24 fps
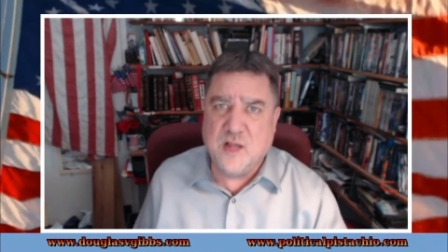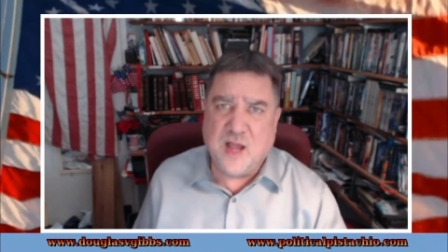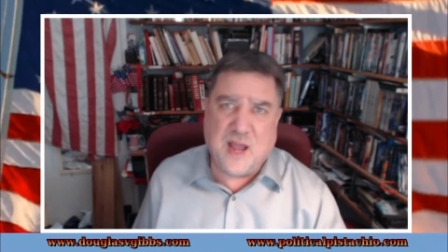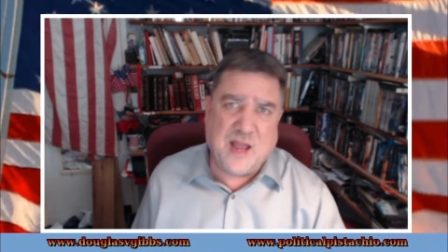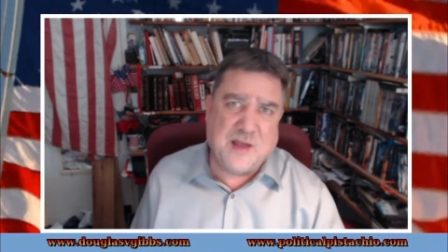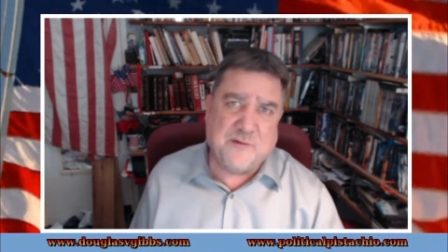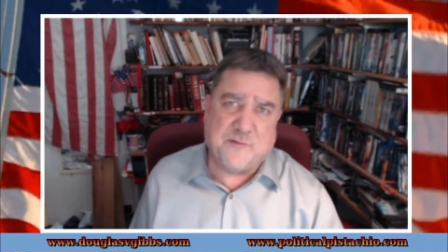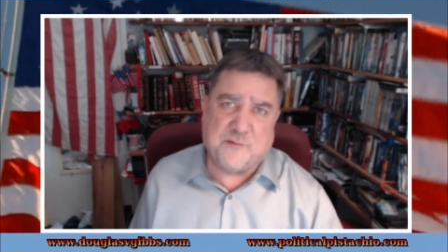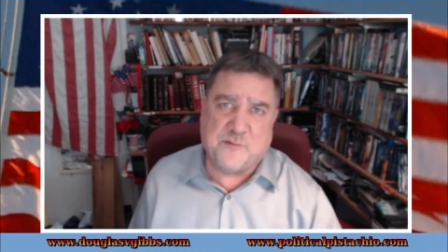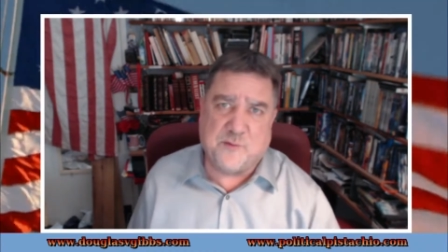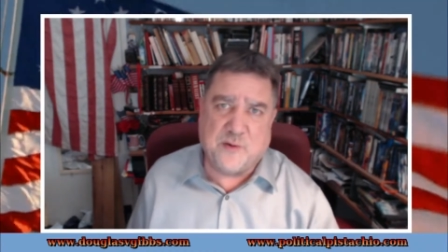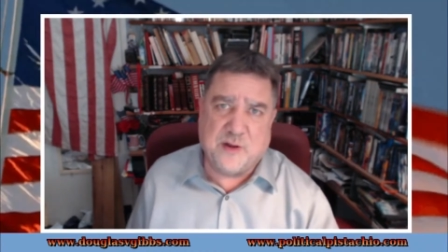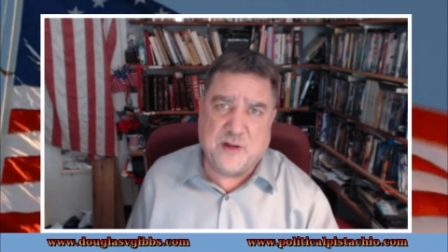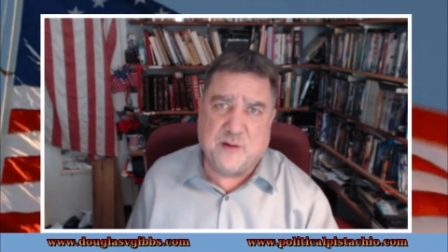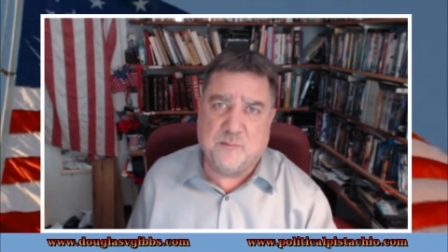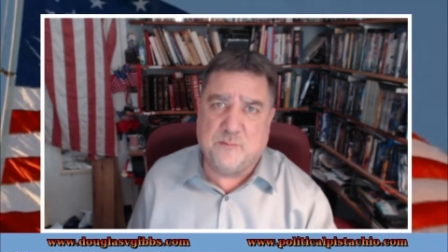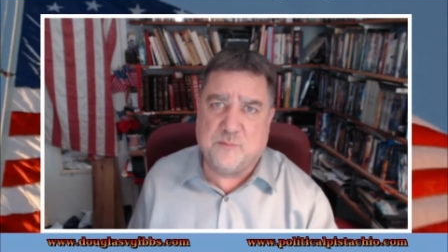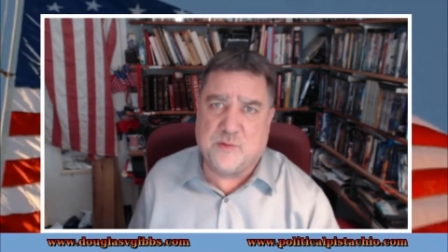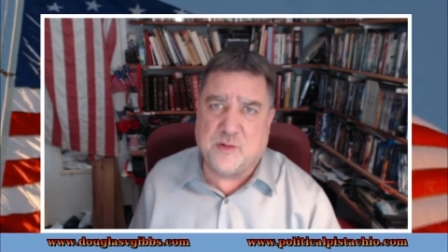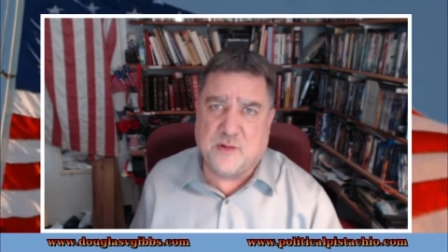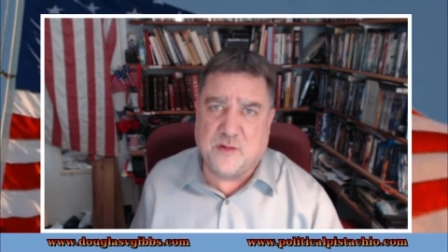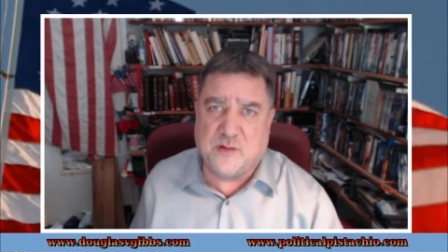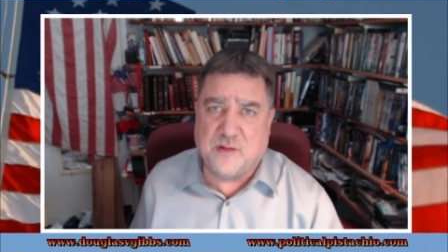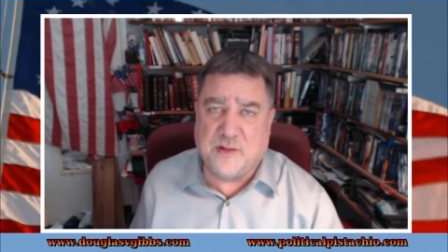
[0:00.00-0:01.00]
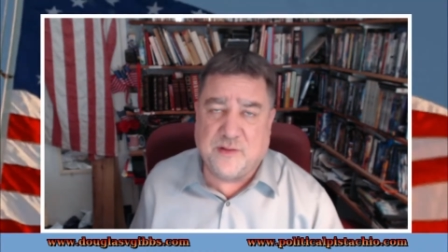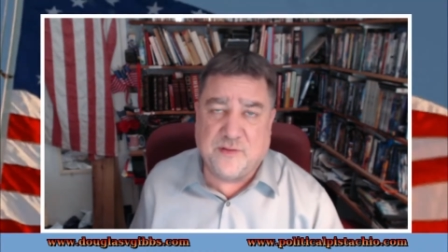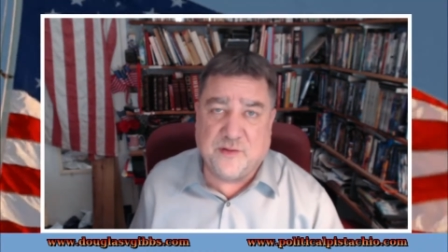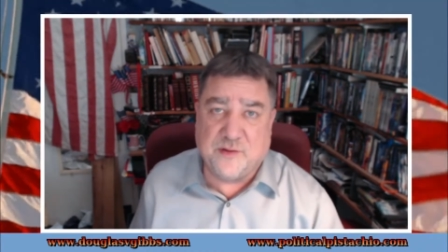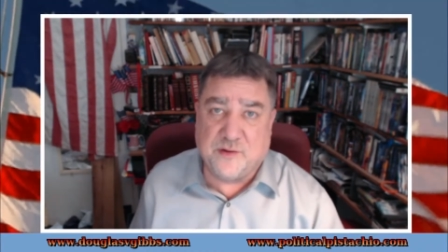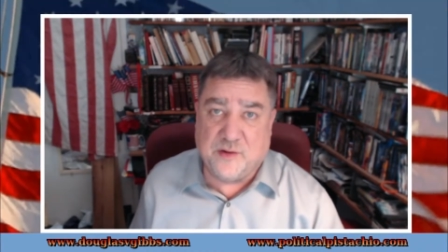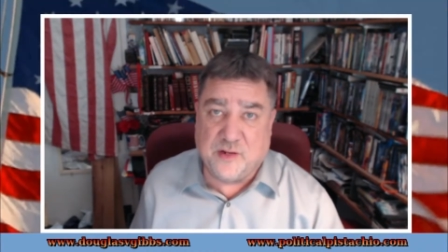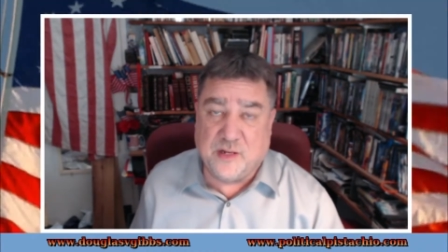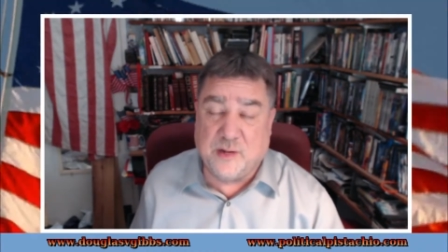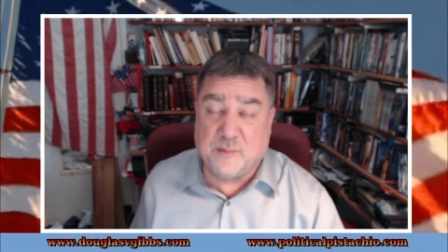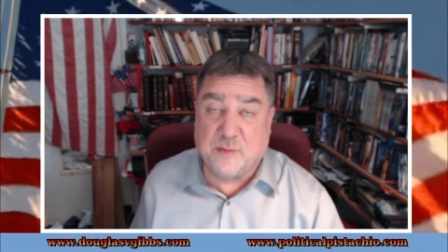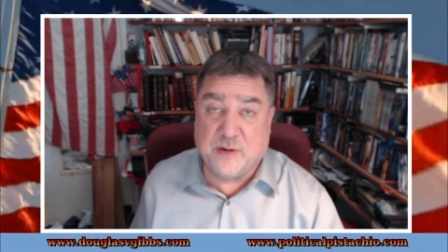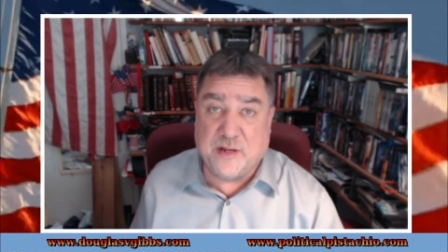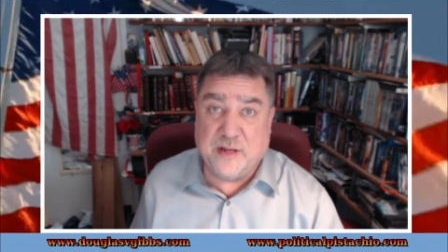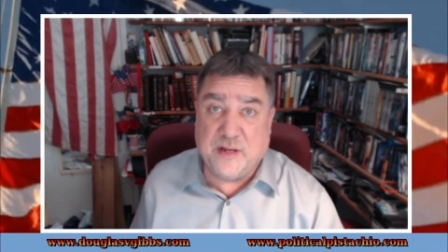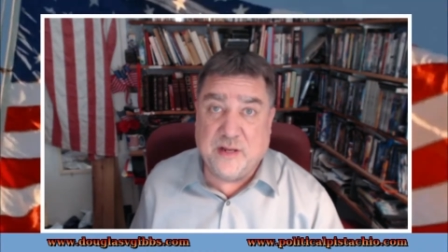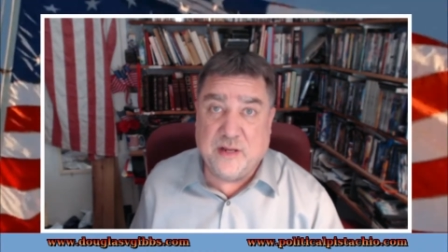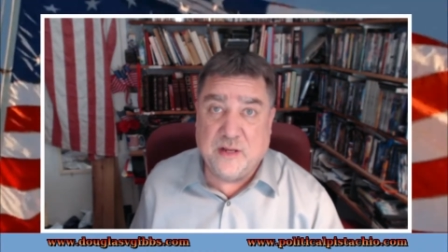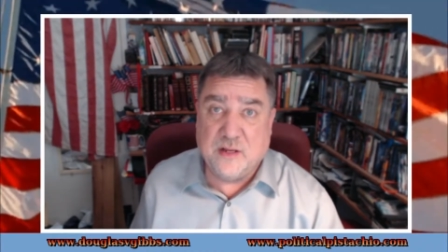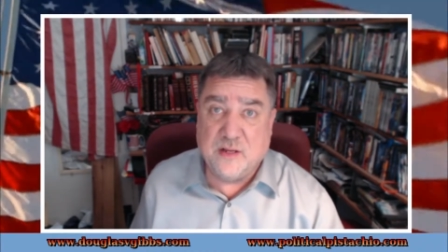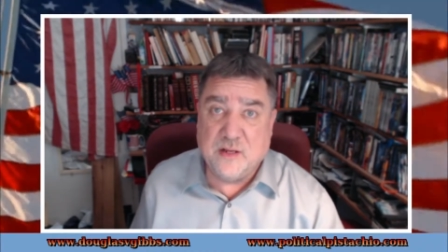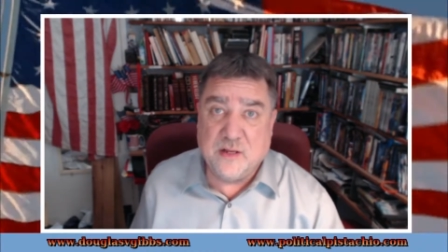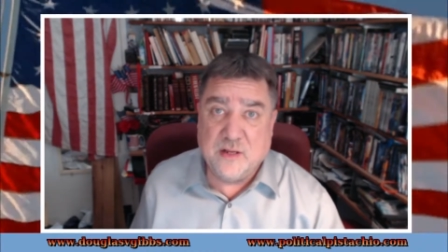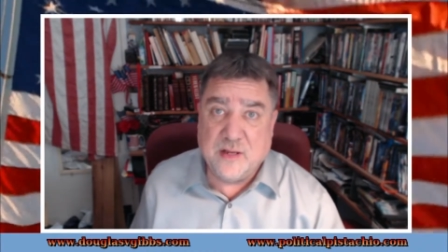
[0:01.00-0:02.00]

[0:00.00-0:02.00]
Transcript: I have a freedom and the liberty